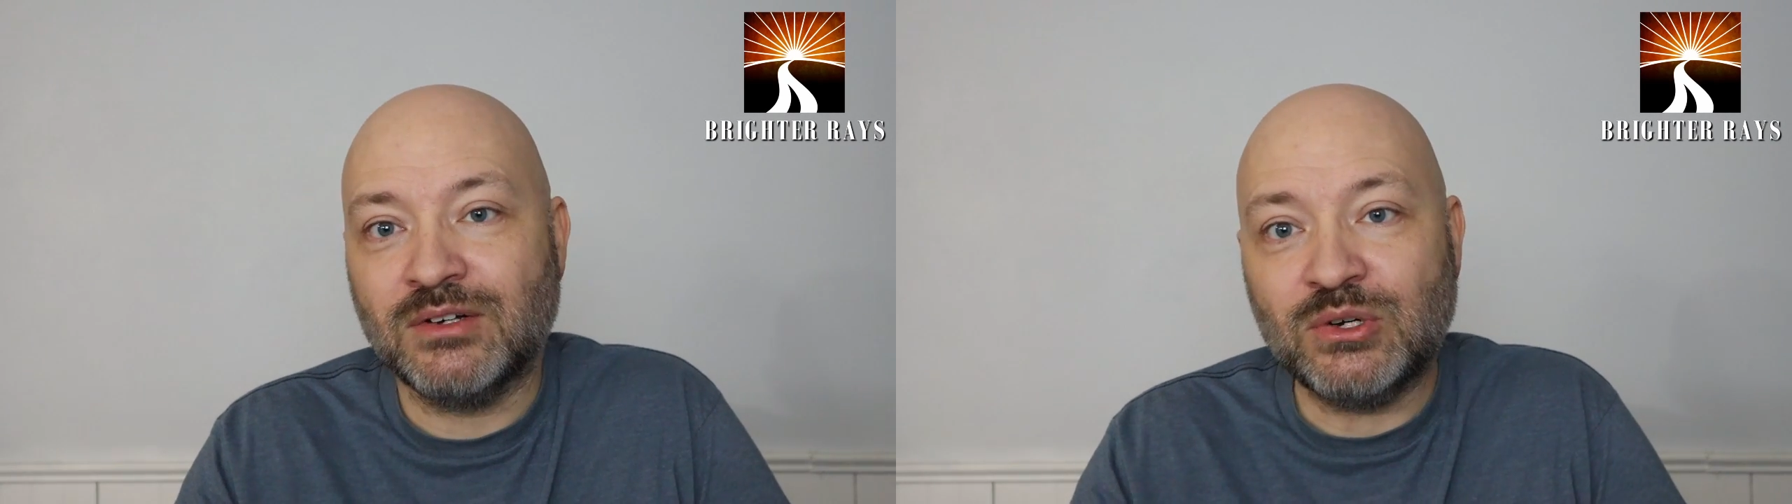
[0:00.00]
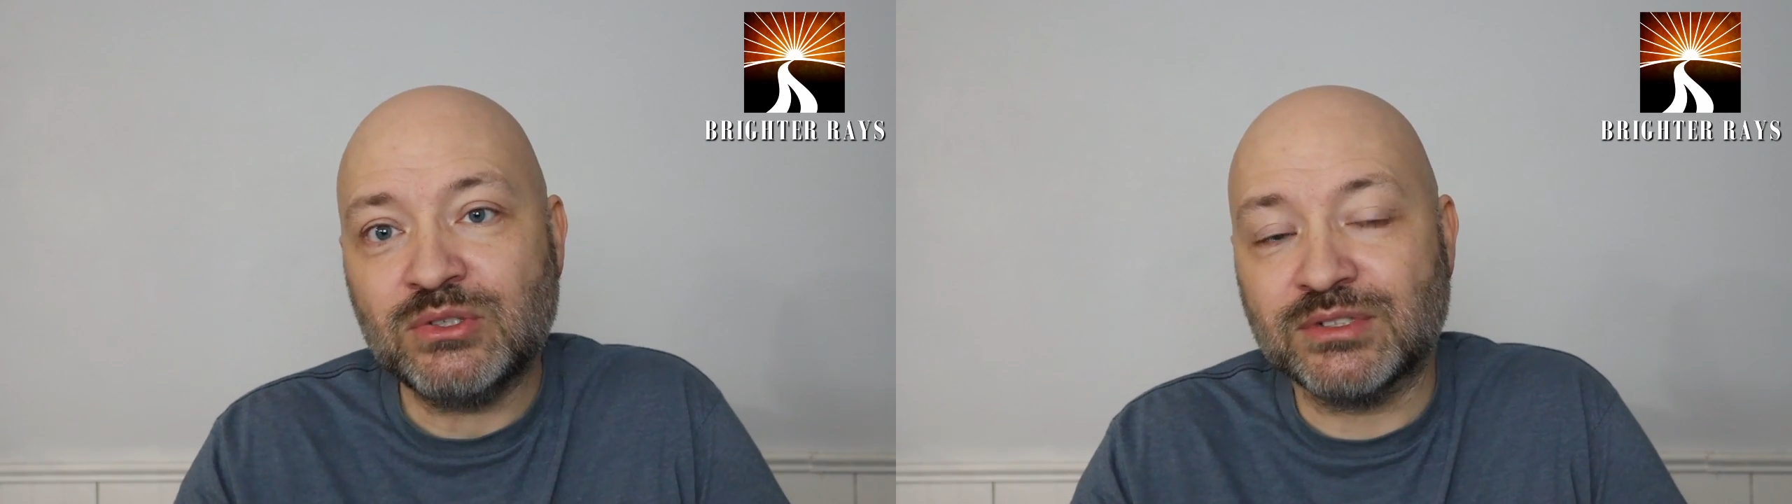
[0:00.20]

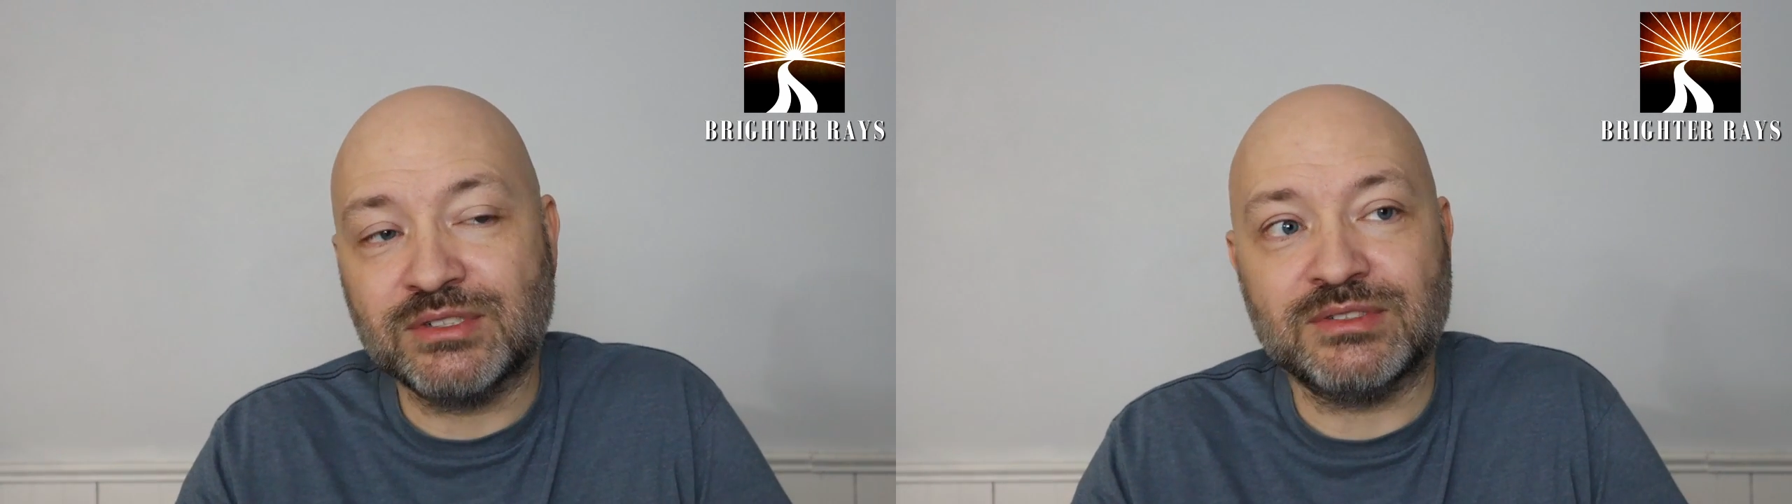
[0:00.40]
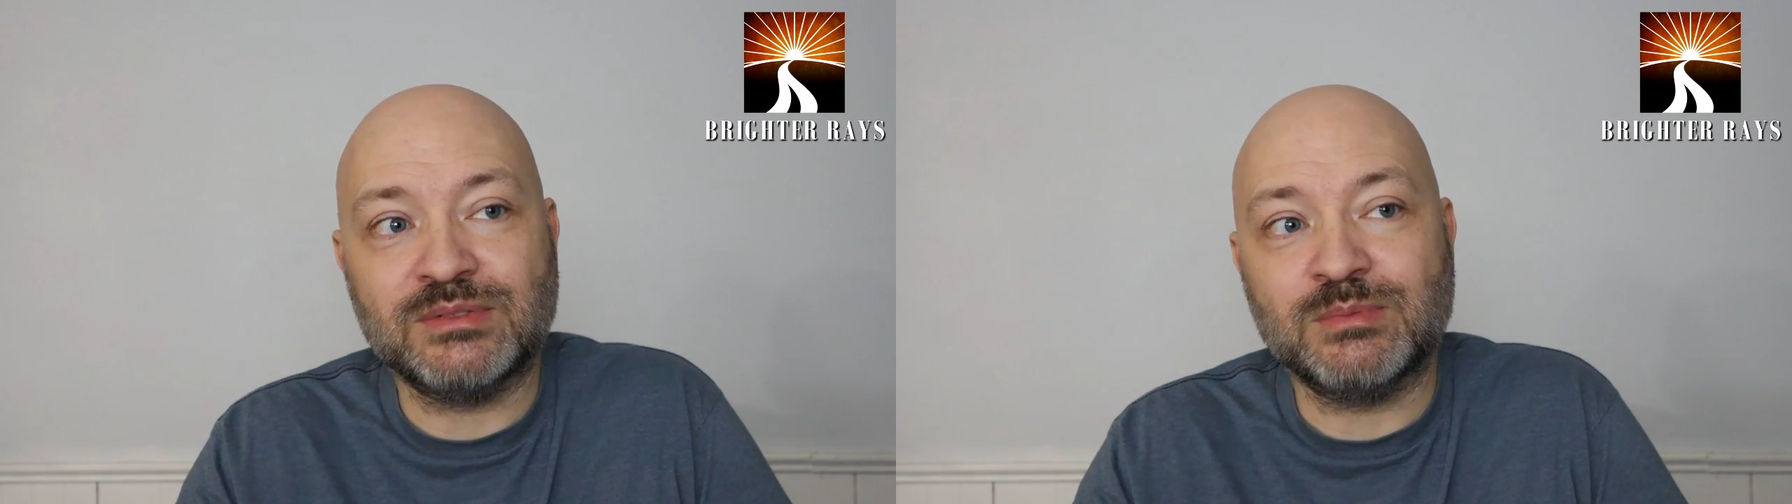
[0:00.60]
all
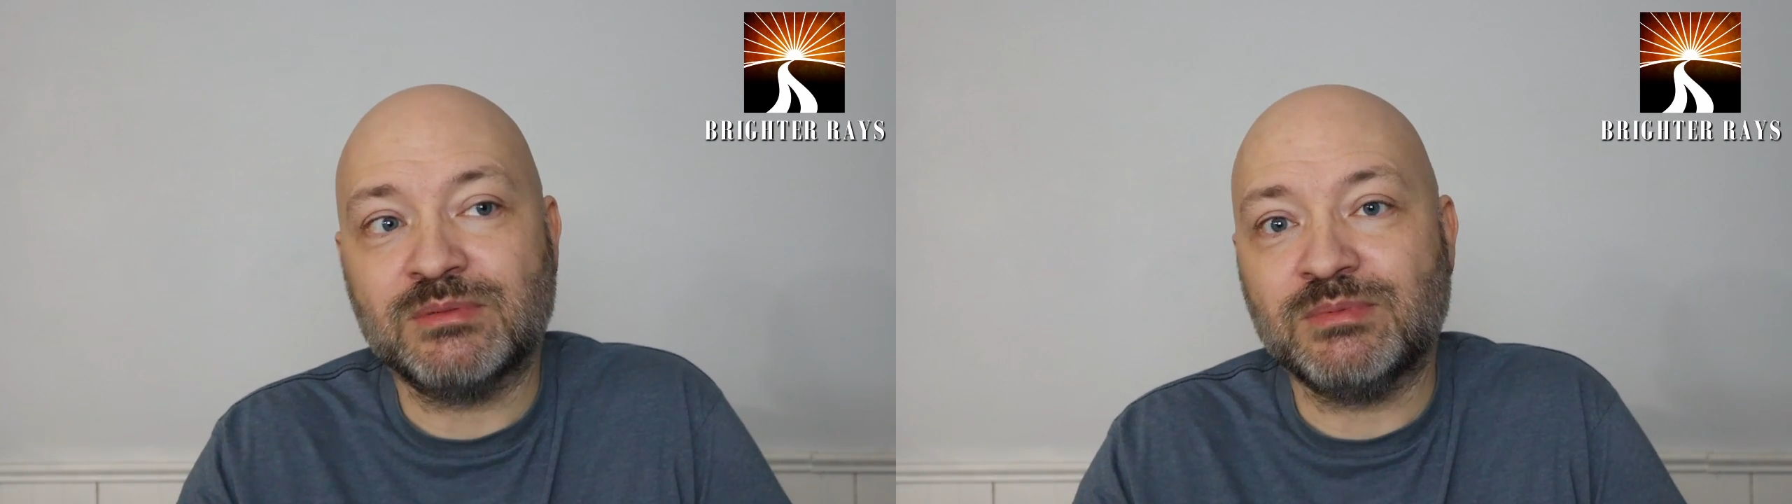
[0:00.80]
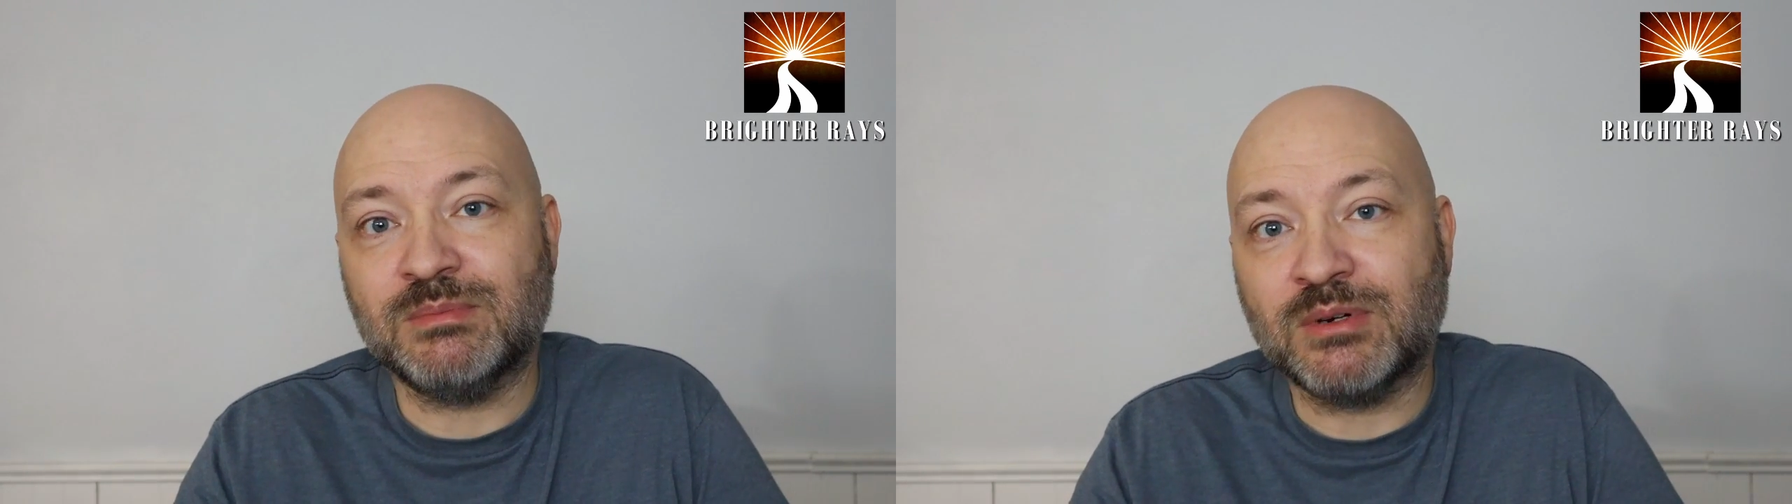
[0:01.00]
Christians must be